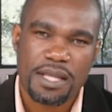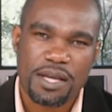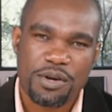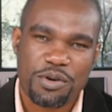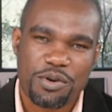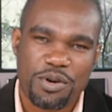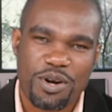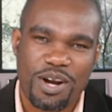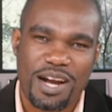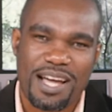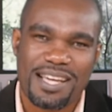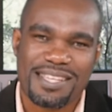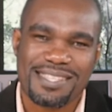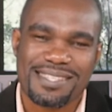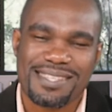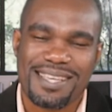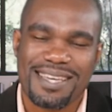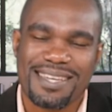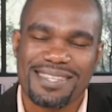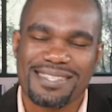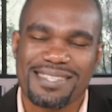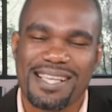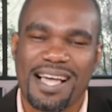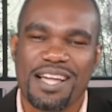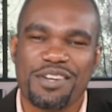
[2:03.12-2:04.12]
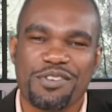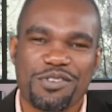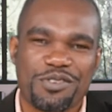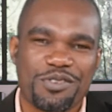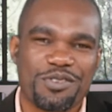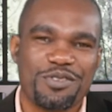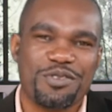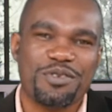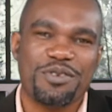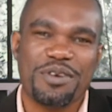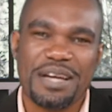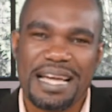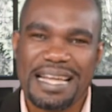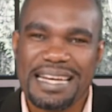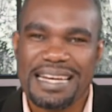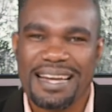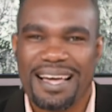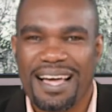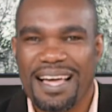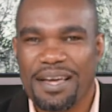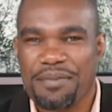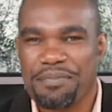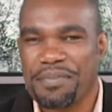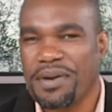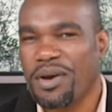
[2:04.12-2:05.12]
Christ says unto you and
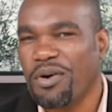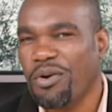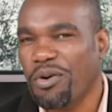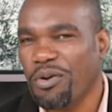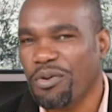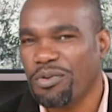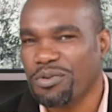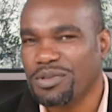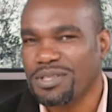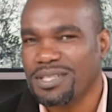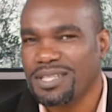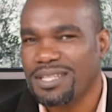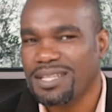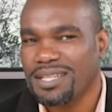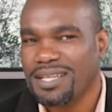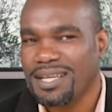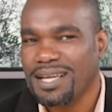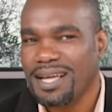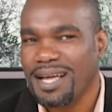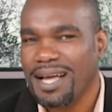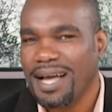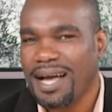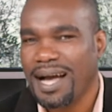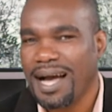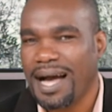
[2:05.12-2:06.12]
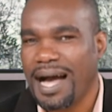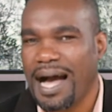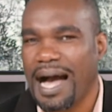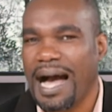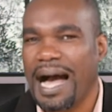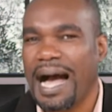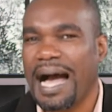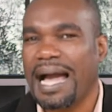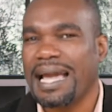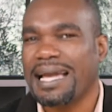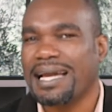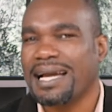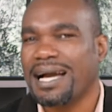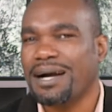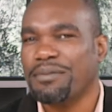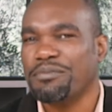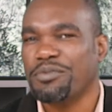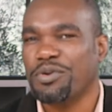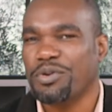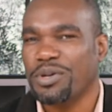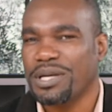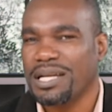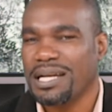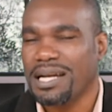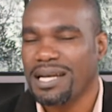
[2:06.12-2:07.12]
I, Behold, I come
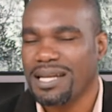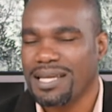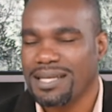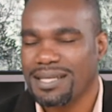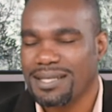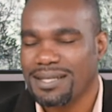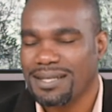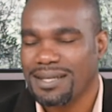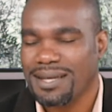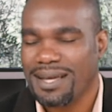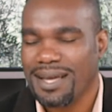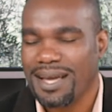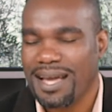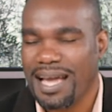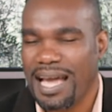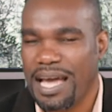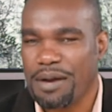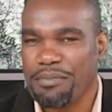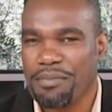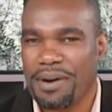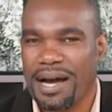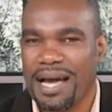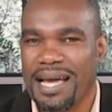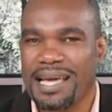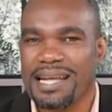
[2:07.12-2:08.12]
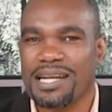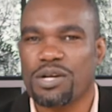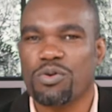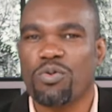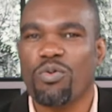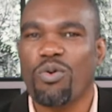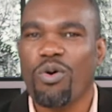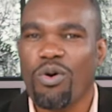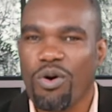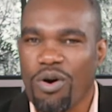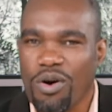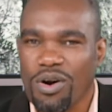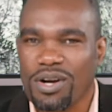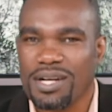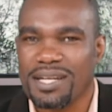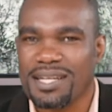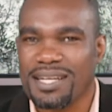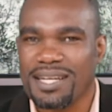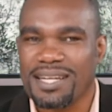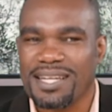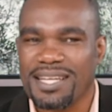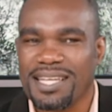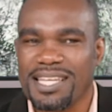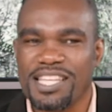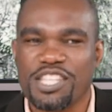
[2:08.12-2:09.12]
quickly, and my
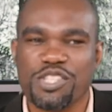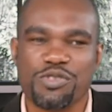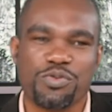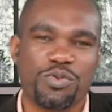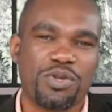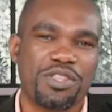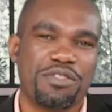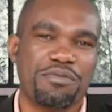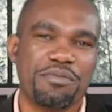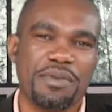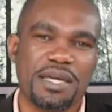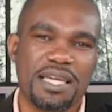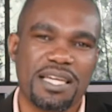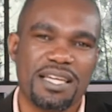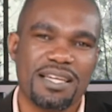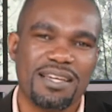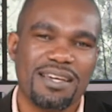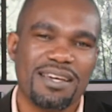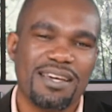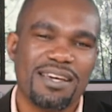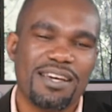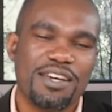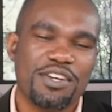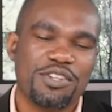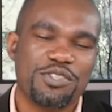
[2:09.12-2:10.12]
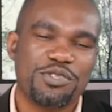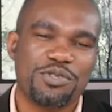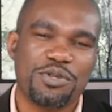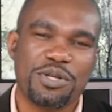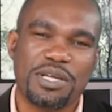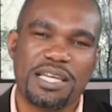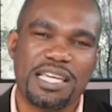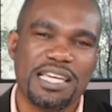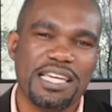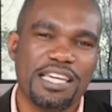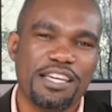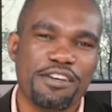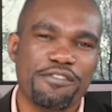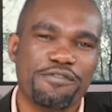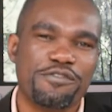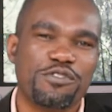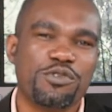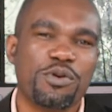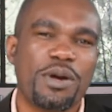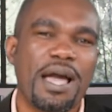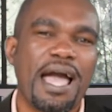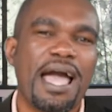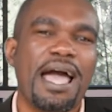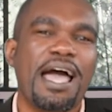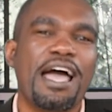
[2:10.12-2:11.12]
reward is with me to give
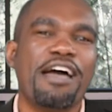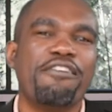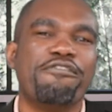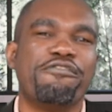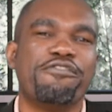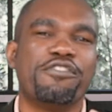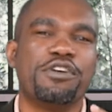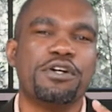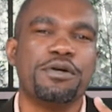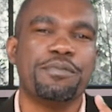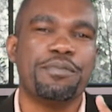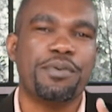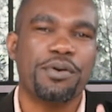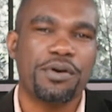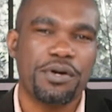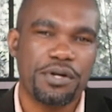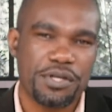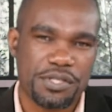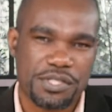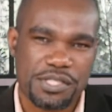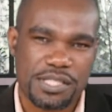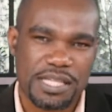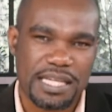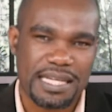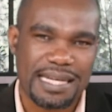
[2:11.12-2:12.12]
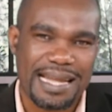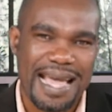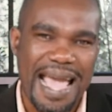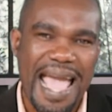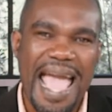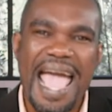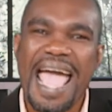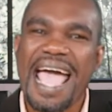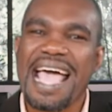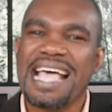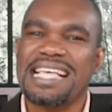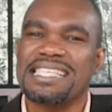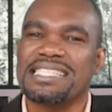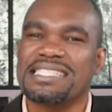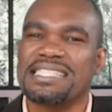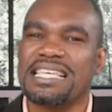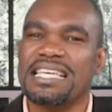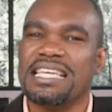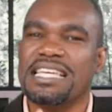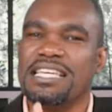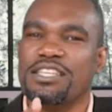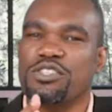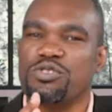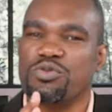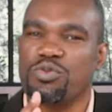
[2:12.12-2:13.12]
to every person as
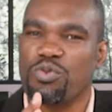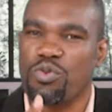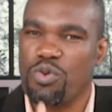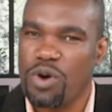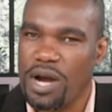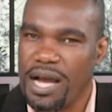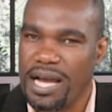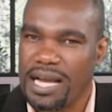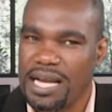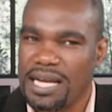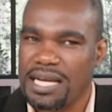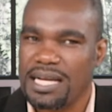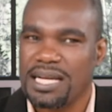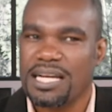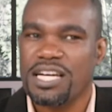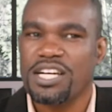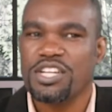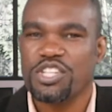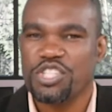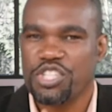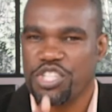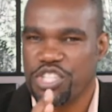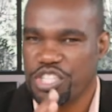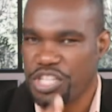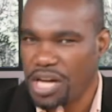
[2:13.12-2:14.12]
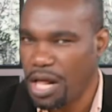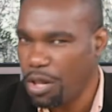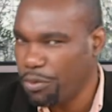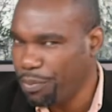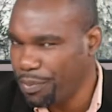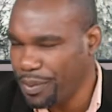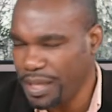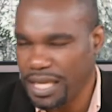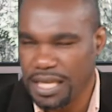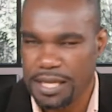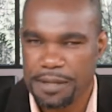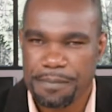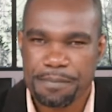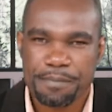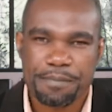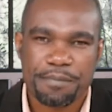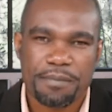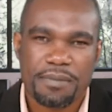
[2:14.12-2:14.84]
his work shall be.